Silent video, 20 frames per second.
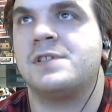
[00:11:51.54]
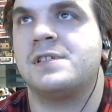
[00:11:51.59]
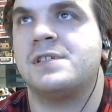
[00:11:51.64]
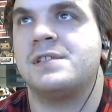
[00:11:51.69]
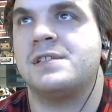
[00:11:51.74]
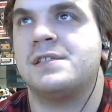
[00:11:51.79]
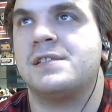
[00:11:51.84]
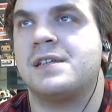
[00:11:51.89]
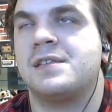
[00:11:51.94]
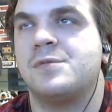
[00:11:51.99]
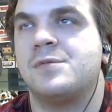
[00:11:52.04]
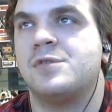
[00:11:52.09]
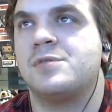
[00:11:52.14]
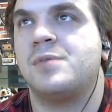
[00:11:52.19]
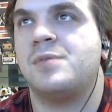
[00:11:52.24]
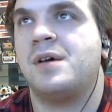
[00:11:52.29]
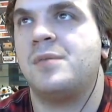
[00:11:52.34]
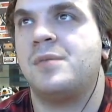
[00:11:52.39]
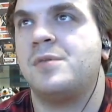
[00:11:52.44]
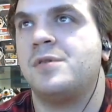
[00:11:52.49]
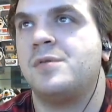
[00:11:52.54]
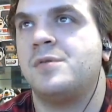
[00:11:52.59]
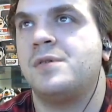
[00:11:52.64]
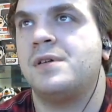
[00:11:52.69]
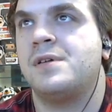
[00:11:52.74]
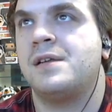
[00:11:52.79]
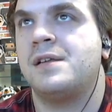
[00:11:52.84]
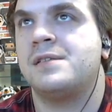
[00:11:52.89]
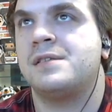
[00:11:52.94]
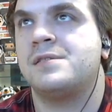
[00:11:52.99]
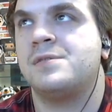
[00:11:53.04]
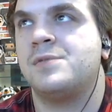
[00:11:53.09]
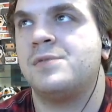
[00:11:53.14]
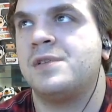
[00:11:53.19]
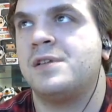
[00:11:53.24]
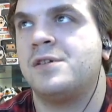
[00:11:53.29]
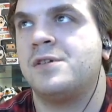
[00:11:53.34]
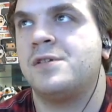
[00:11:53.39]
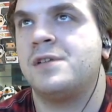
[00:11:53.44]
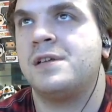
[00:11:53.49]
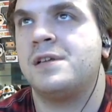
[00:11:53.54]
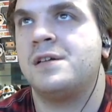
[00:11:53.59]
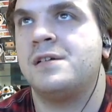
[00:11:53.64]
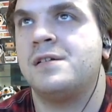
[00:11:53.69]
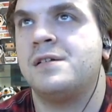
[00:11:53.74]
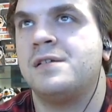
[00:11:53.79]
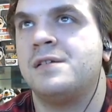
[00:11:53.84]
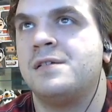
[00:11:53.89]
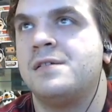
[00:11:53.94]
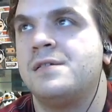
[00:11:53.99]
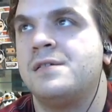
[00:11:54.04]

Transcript: because it's like the most popular one. It's really early on.